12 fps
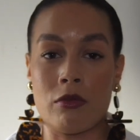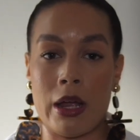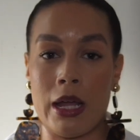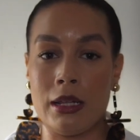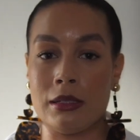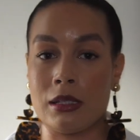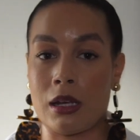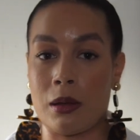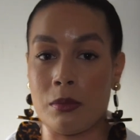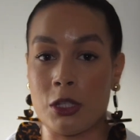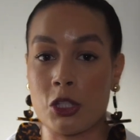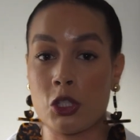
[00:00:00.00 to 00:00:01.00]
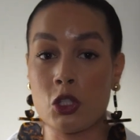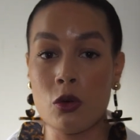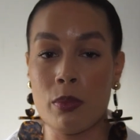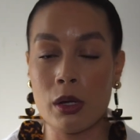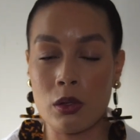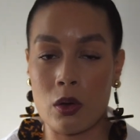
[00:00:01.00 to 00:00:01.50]
reds that I'm
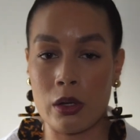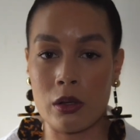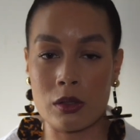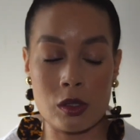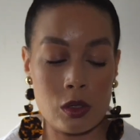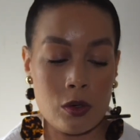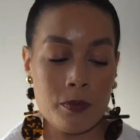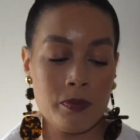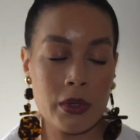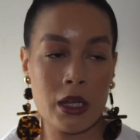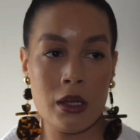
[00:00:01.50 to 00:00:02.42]
super loyal to.